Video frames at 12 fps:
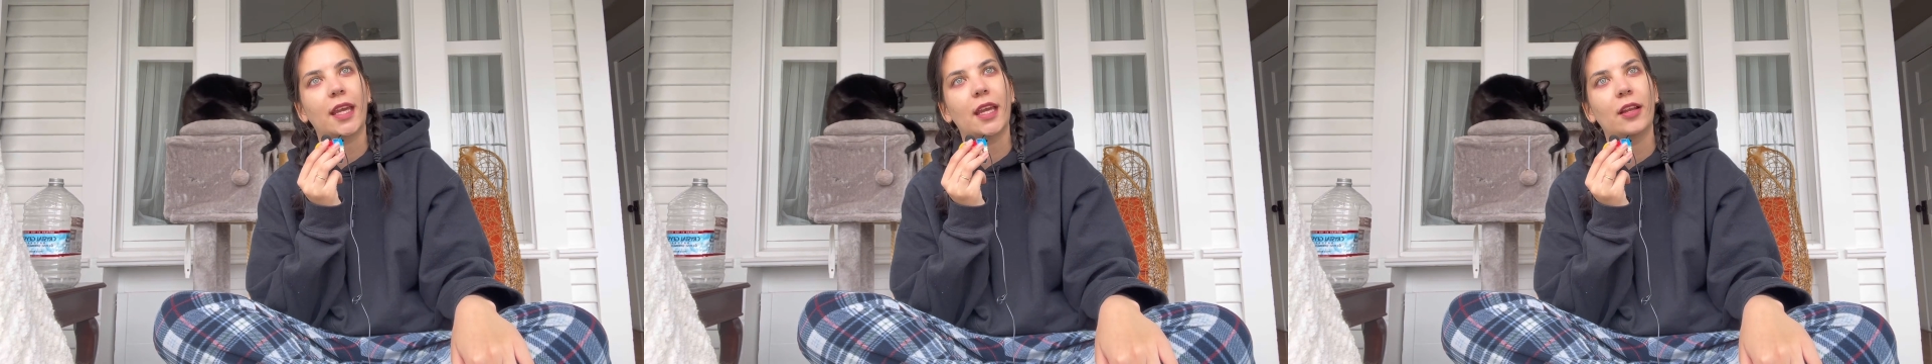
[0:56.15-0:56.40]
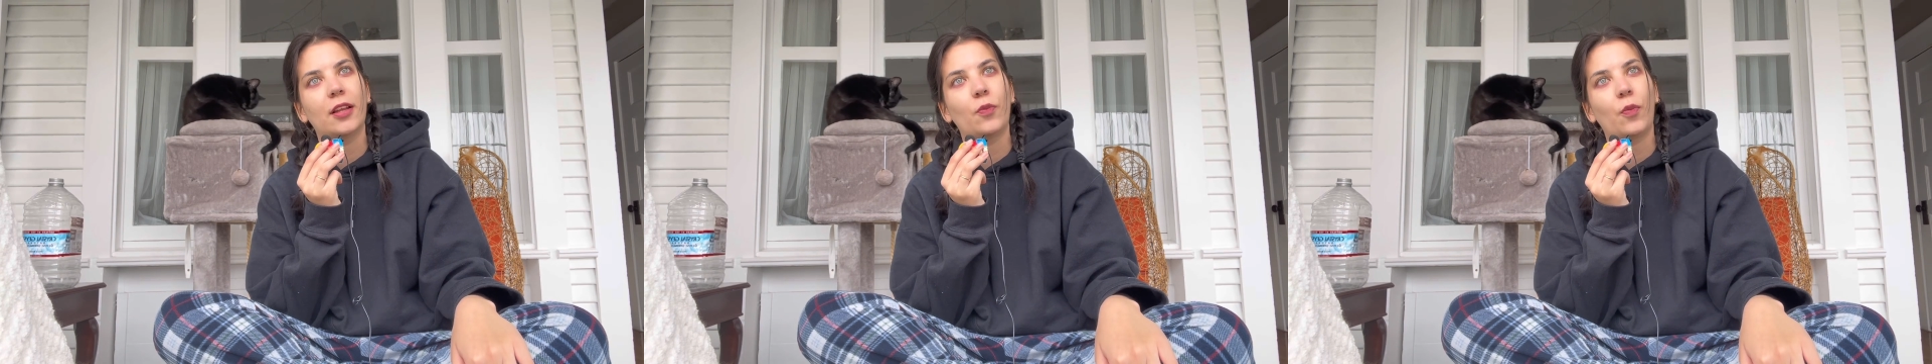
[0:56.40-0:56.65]

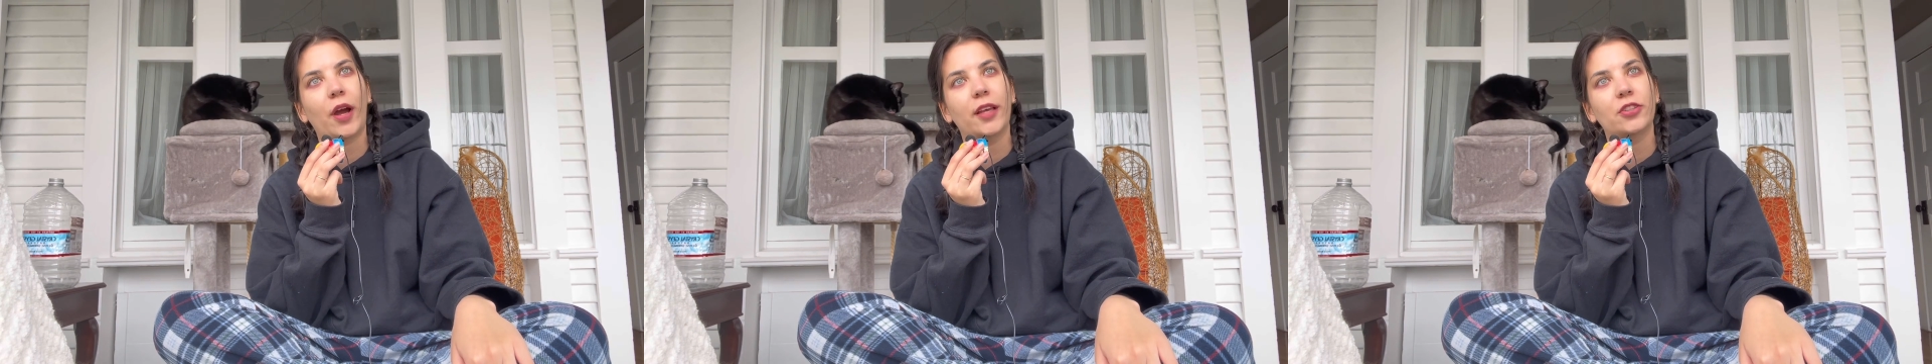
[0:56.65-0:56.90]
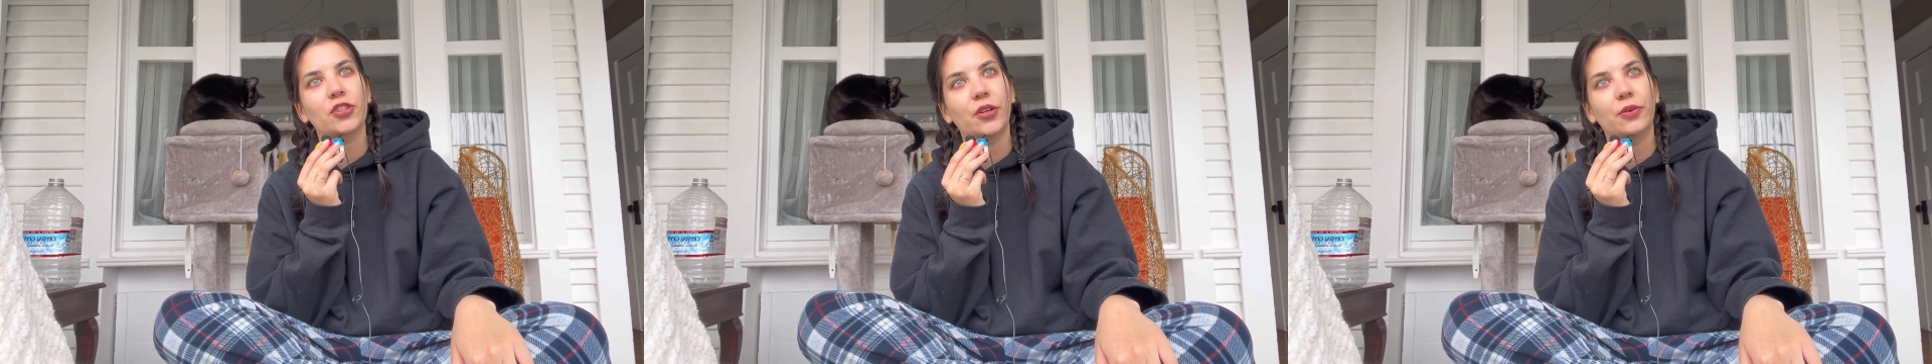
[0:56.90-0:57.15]
and why the
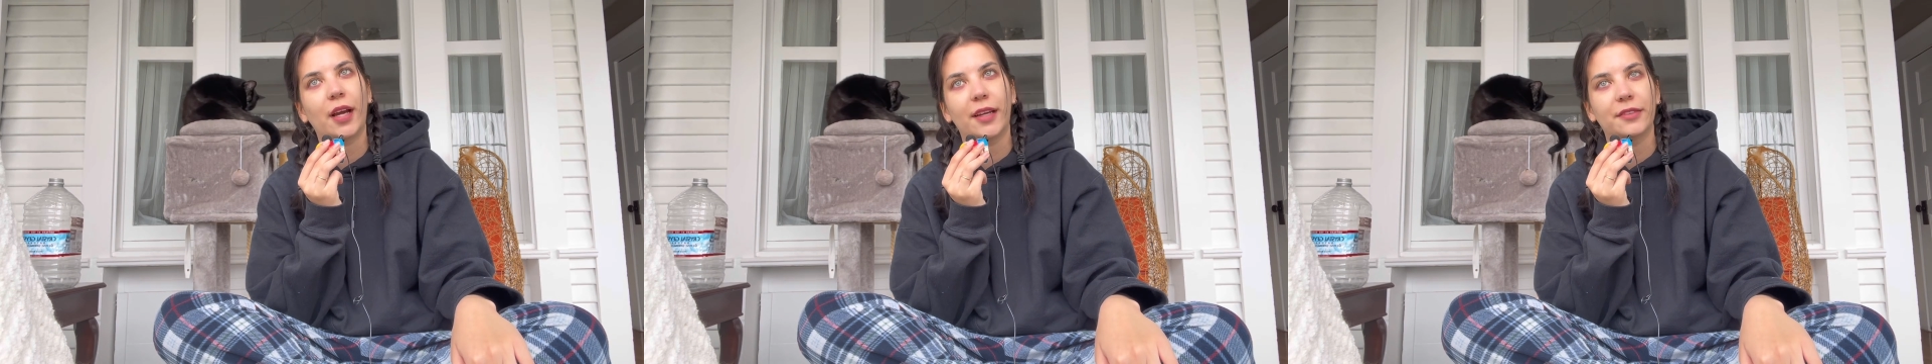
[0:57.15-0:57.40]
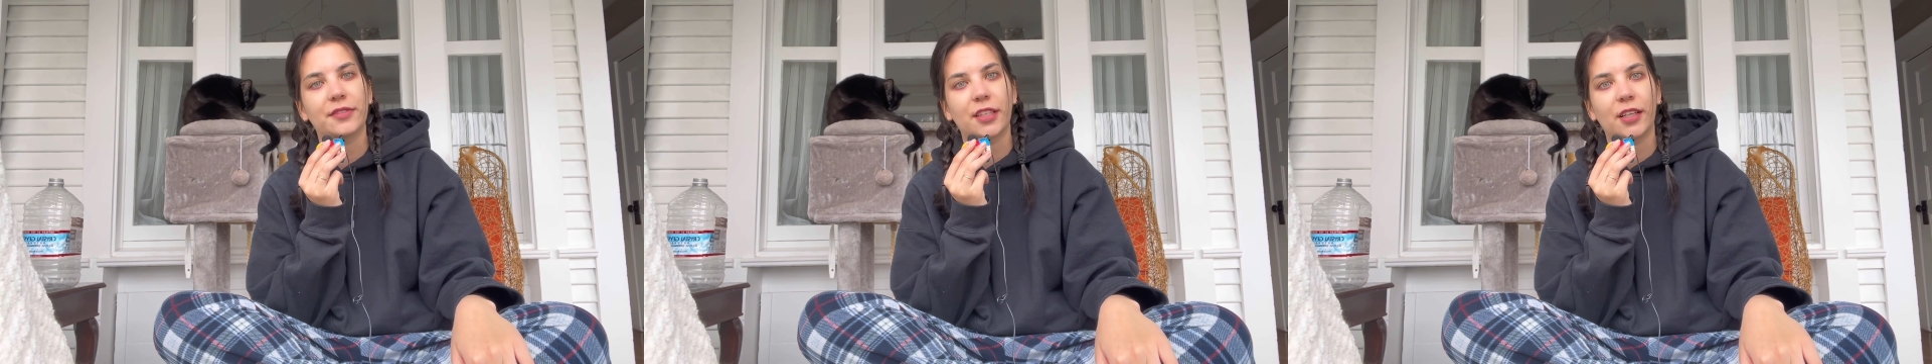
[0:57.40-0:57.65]
show kind
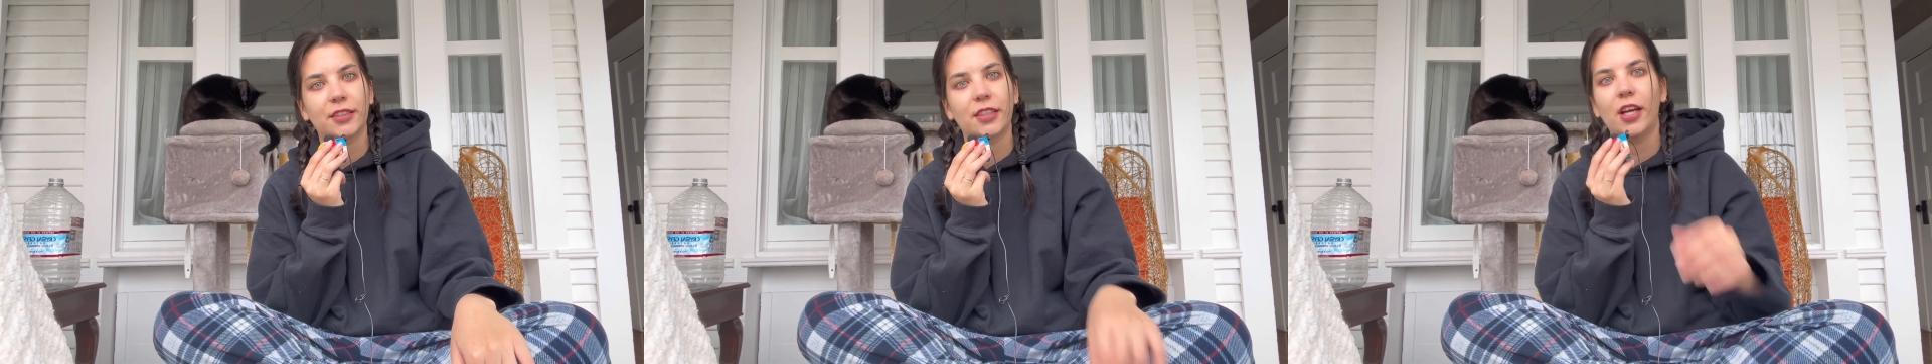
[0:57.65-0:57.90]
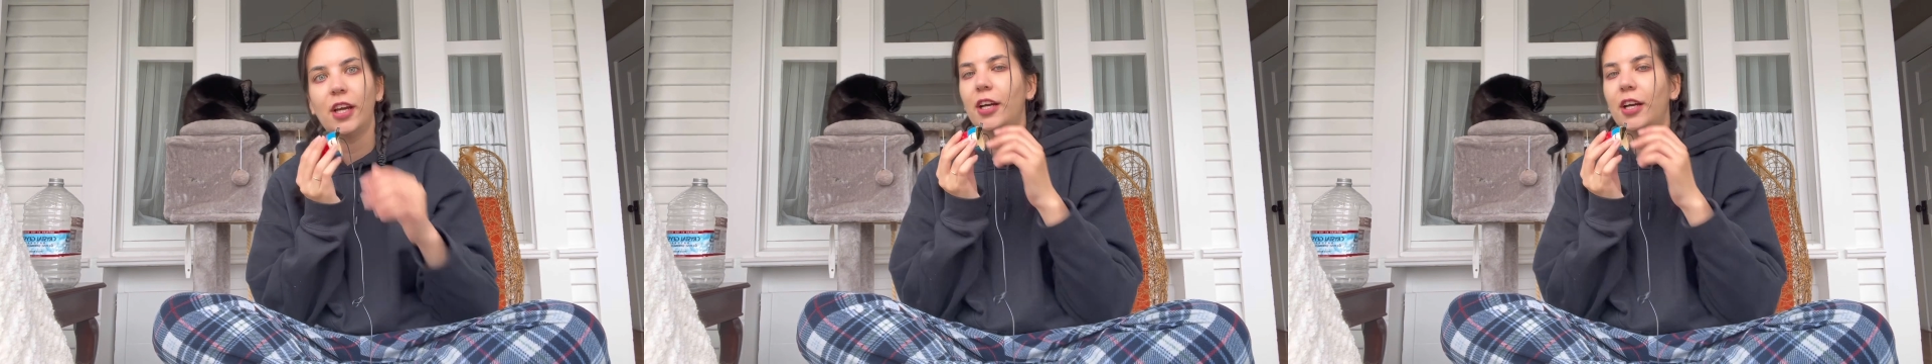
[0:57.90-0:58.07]
of sucked.